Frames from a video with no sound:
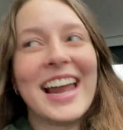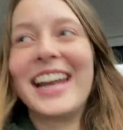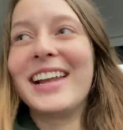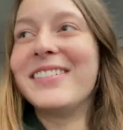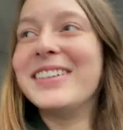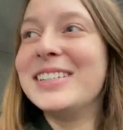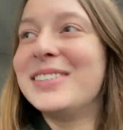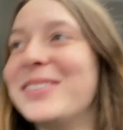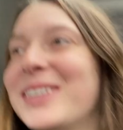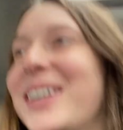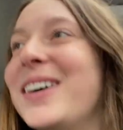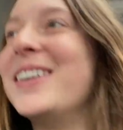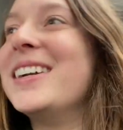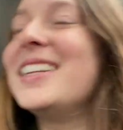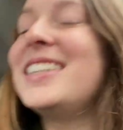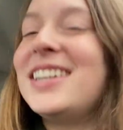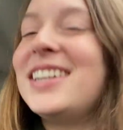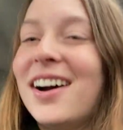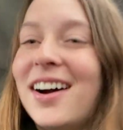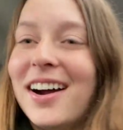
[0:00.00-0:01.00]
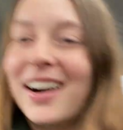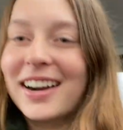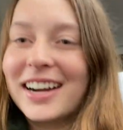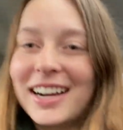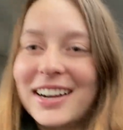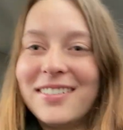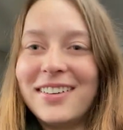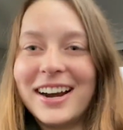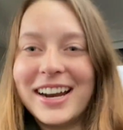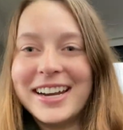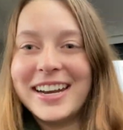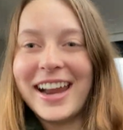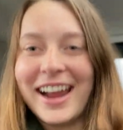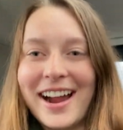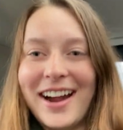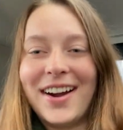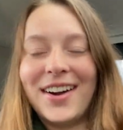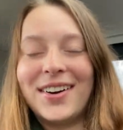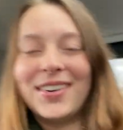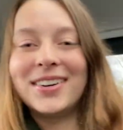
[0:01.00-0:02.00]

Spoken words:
Anyways, we're going to Target right now.